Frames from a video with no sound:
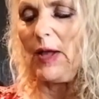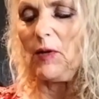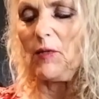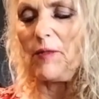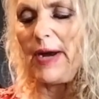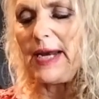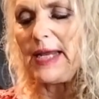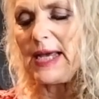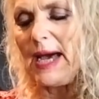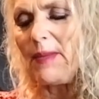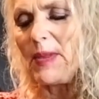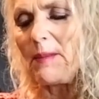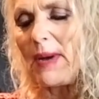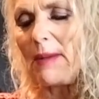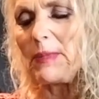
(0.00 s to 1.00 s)
ready.
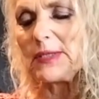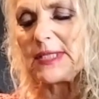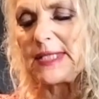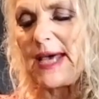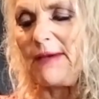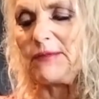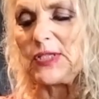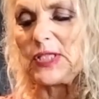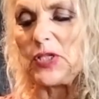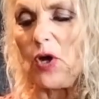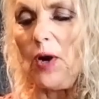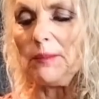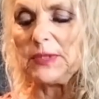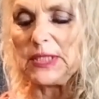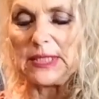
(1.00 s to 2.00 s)
The bubbles have
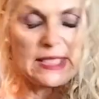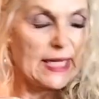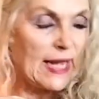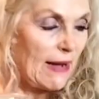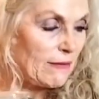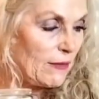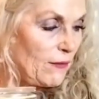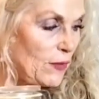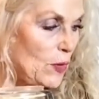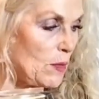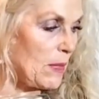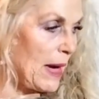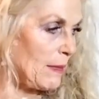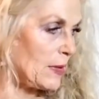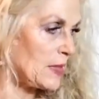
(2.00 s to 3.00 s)
stopped. It did have a few
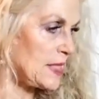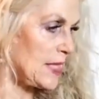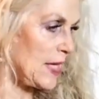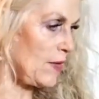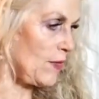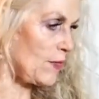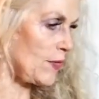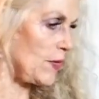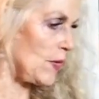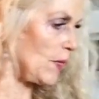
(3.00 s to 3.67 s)
bubbles there through the